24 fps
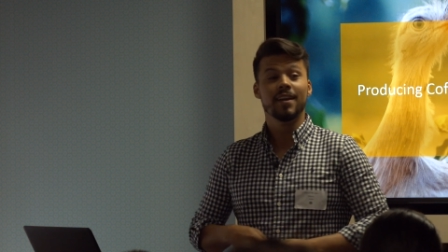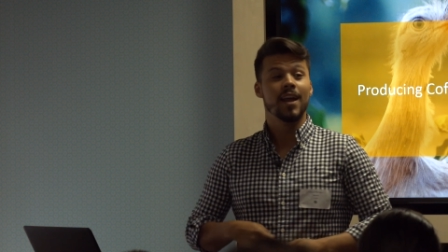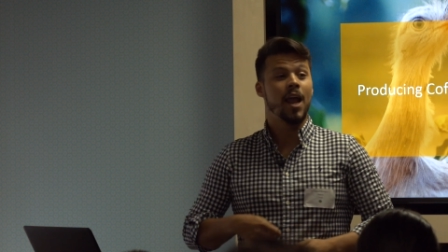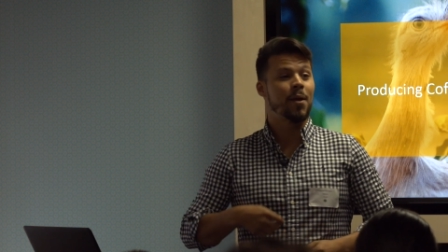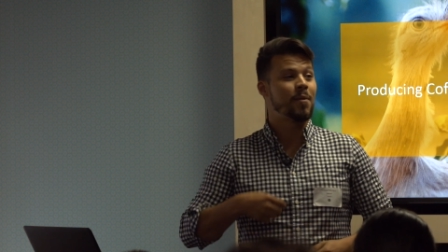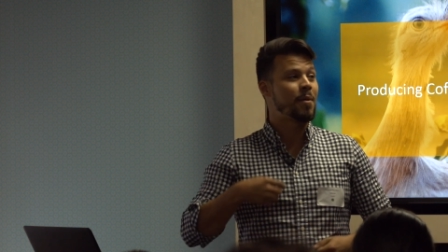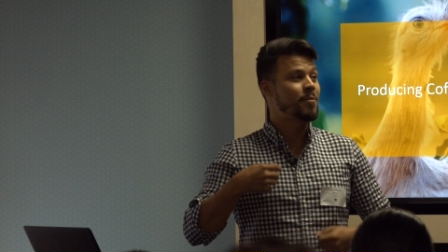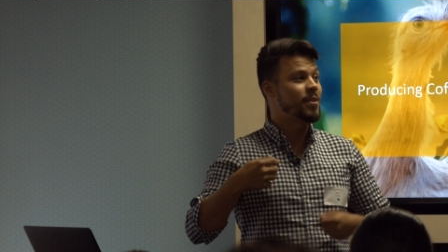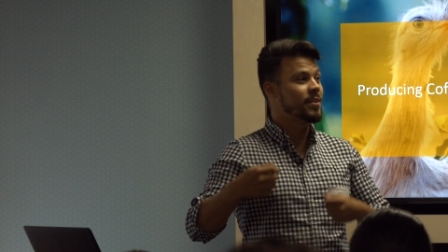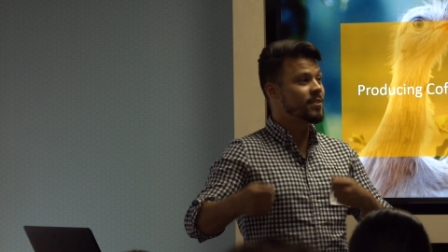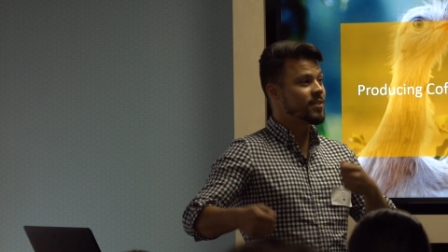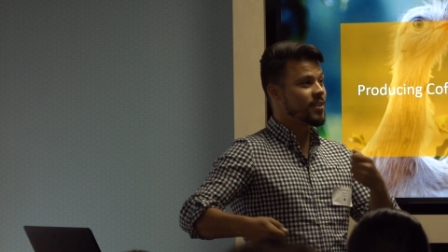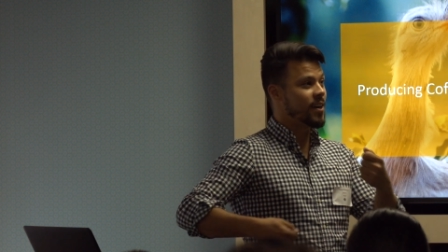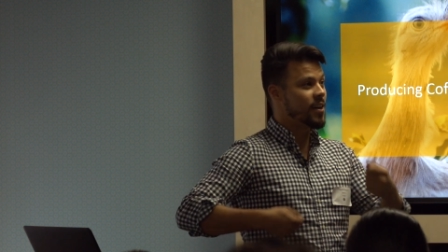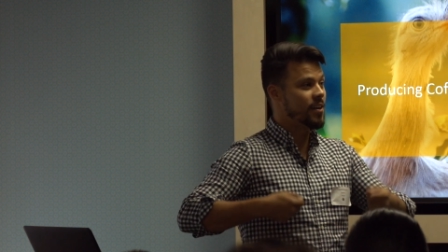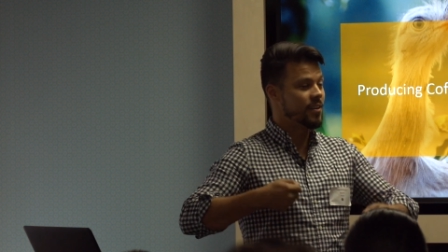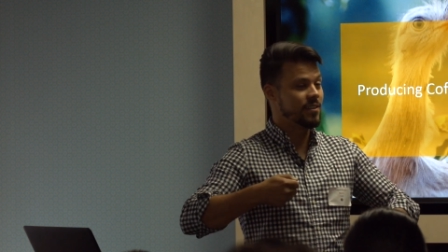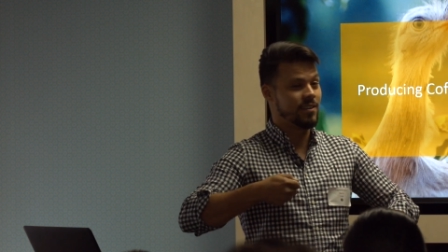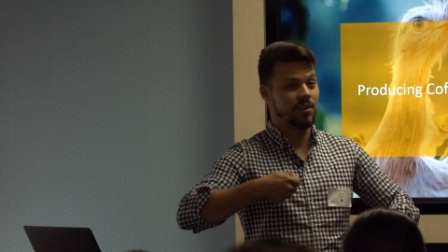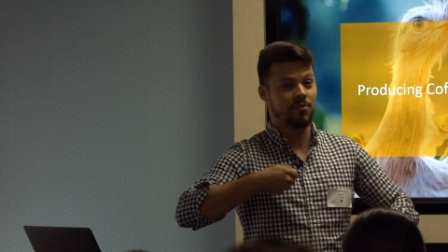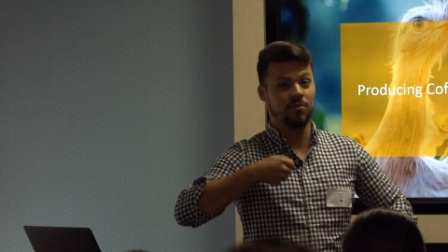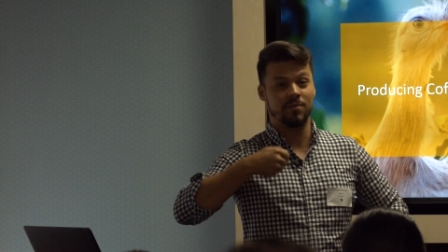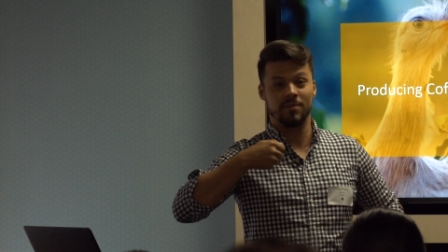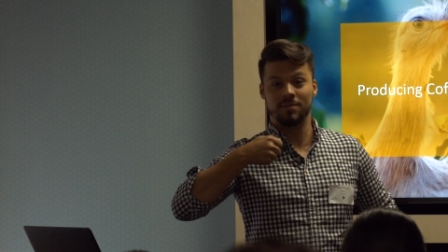And maybe the,
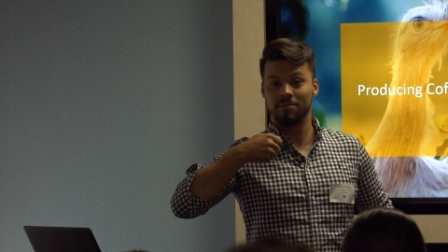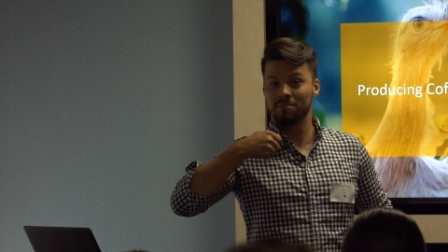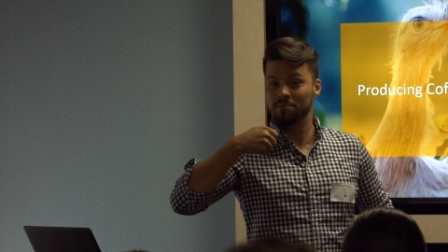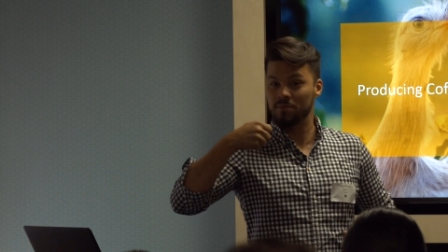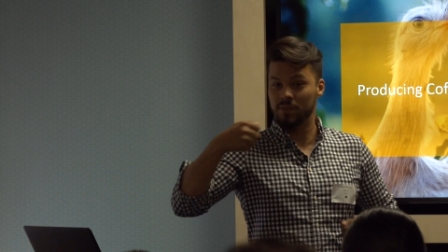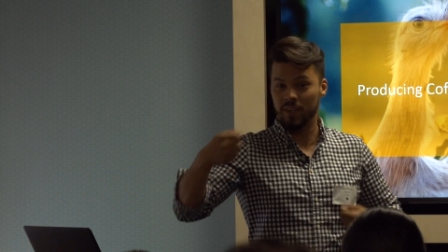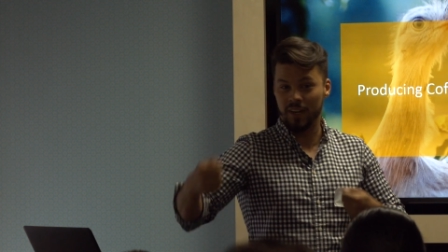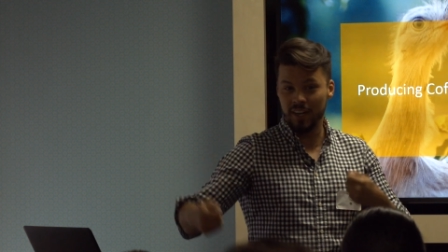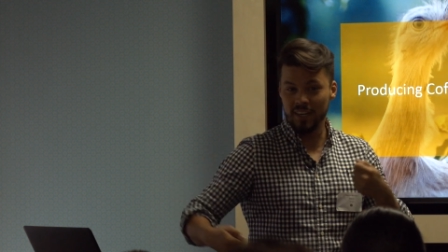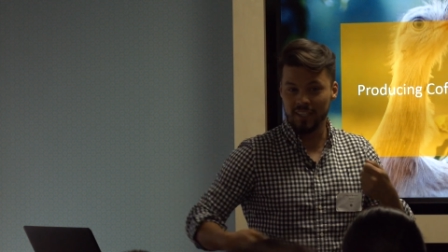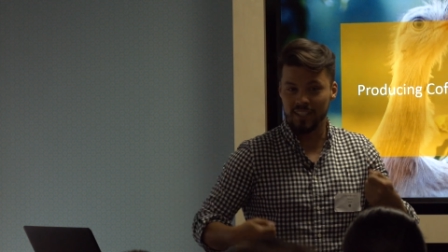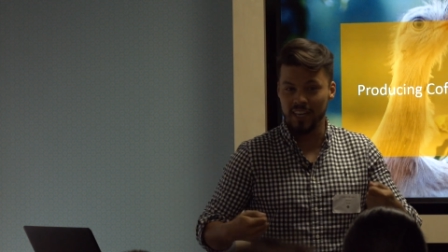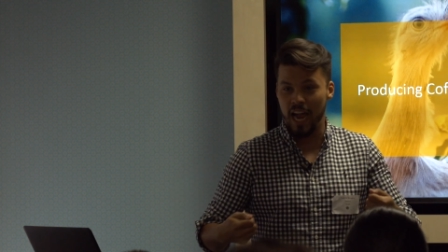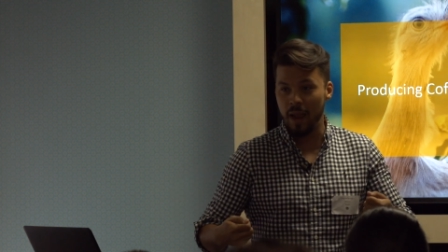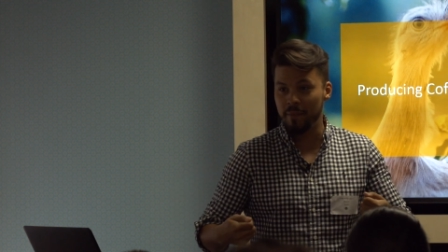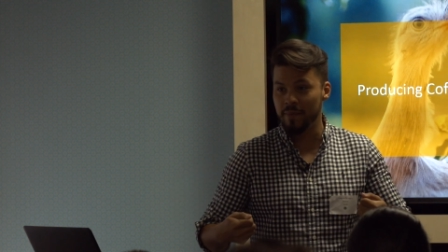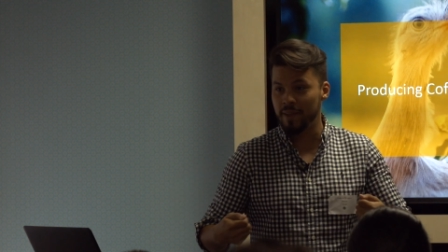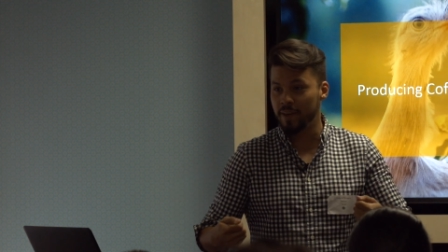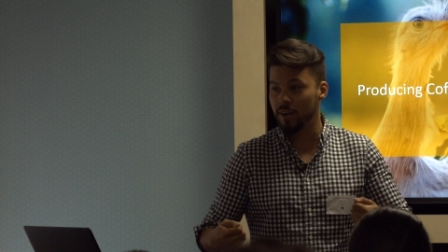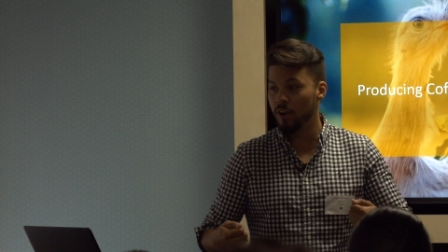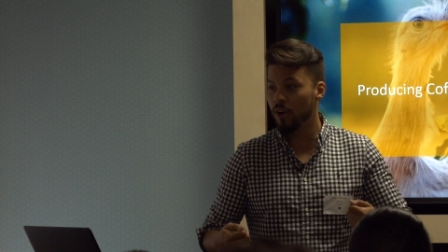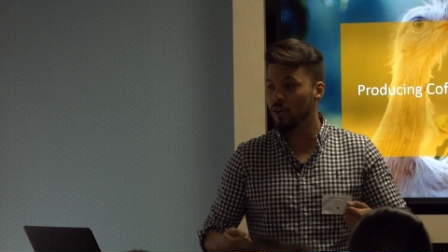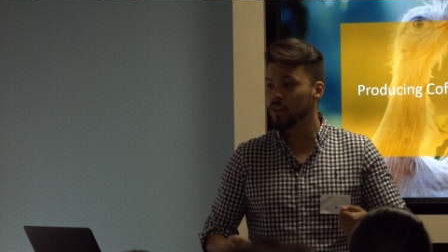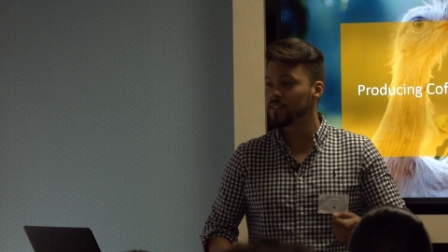the third time
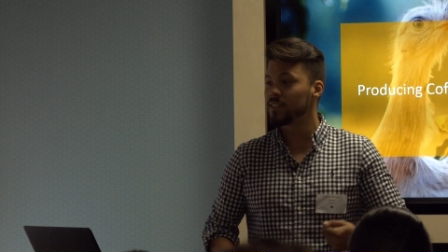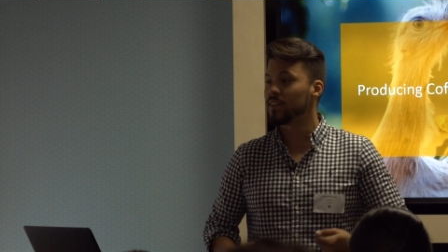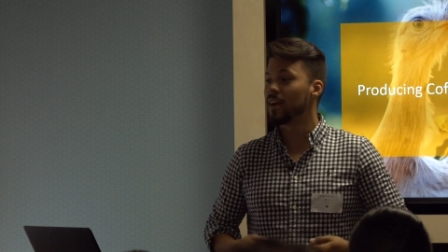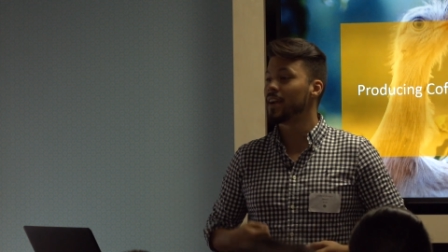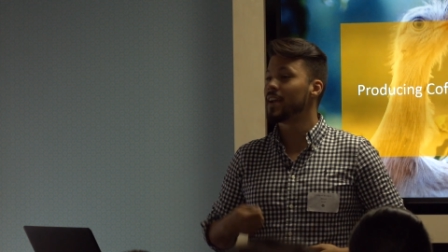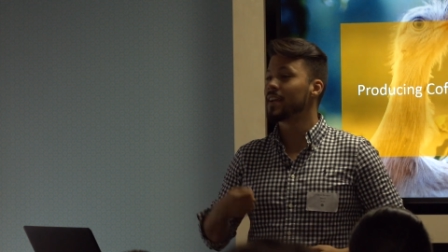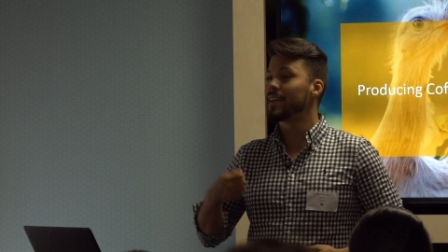he goes there,